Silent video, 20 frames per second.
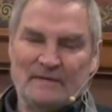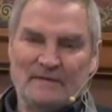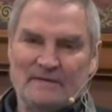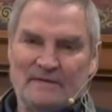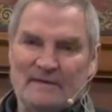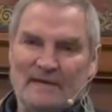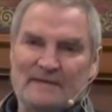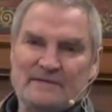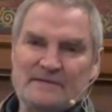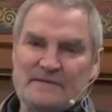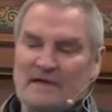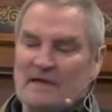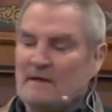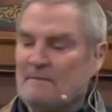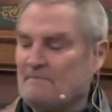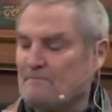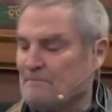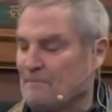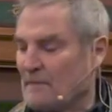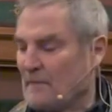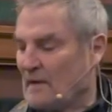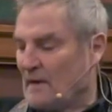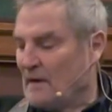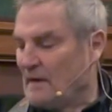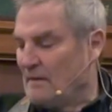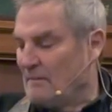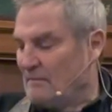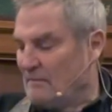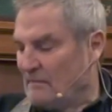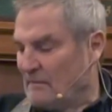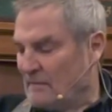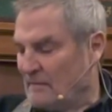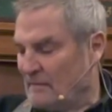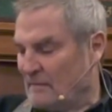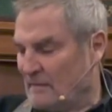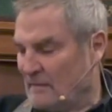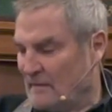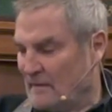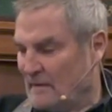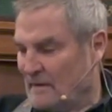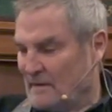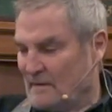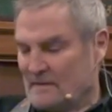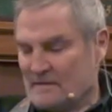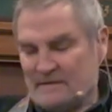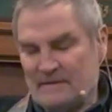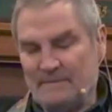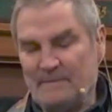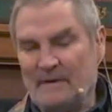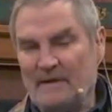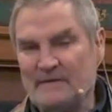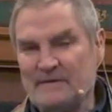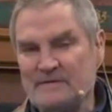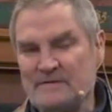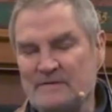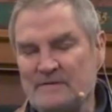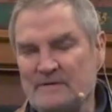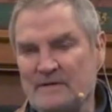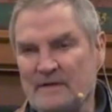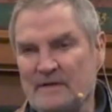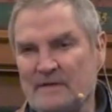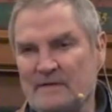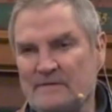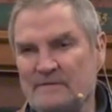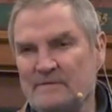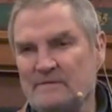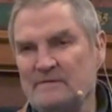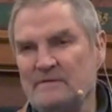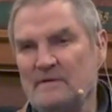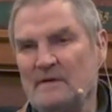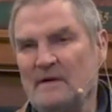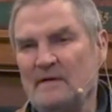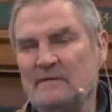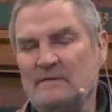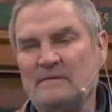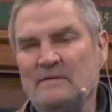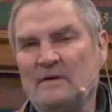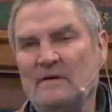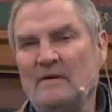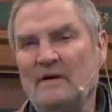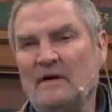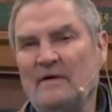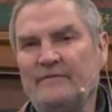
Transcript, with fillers: next time. It's about as good I can do. Yeah, you know,